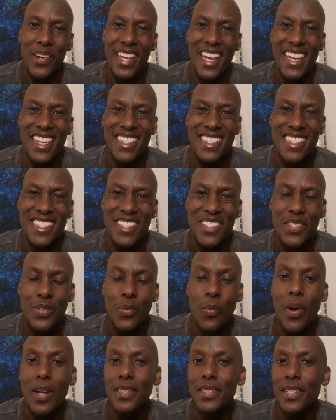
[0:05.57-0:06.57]

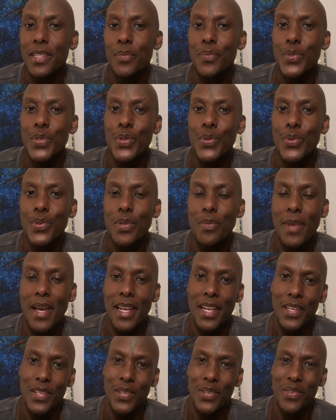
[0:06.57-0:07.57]
Creators, welcome to
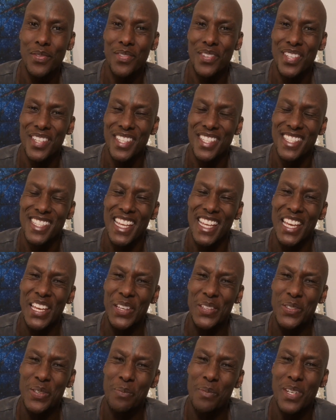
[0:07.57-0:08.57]
Demella Universe.
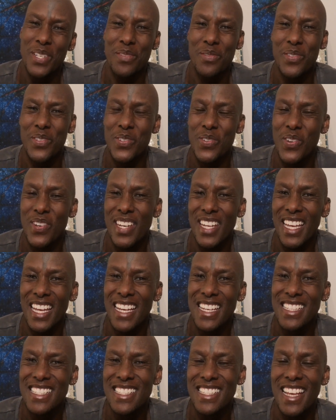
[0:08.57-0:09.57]
Thank you so much for joining
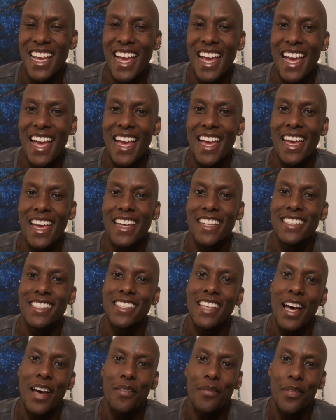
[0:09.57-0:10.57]
us.
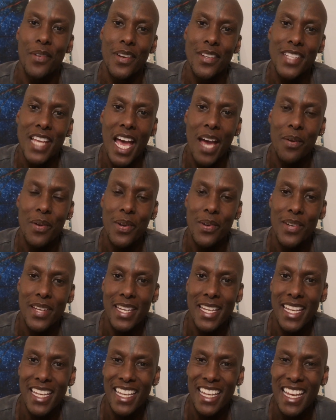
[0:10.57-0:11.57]
It's time for a tarot
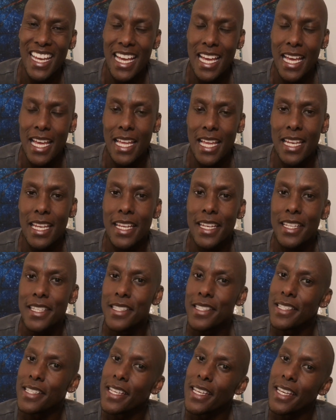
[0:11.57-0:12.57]
reading. Let
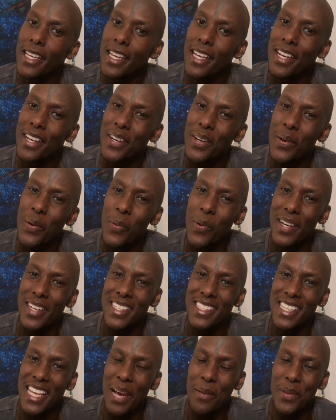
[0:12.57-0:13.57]
us see
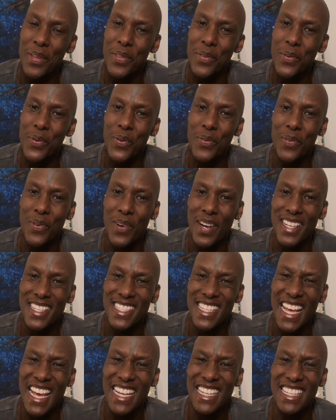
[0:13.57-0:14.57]
what is coming through for
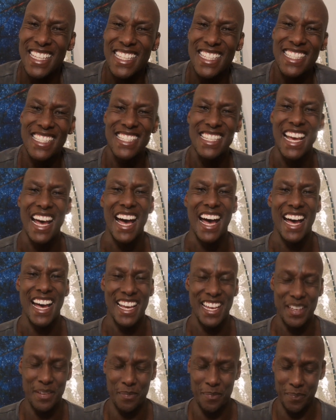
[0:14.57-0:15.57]
us at this
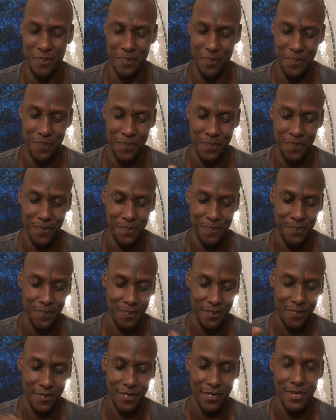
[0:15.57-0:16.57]
time.
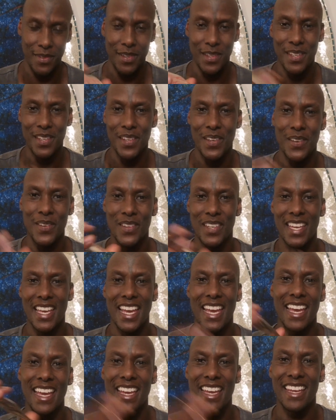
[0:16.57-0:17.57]

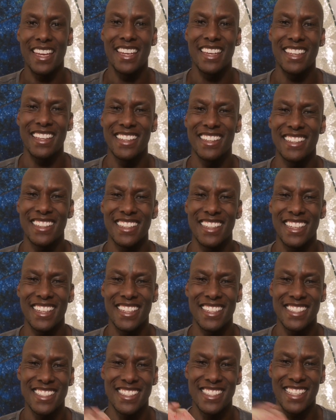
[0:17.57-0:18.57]
Okay,
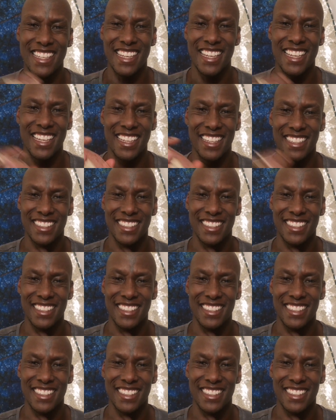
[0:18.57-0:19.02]
let us see.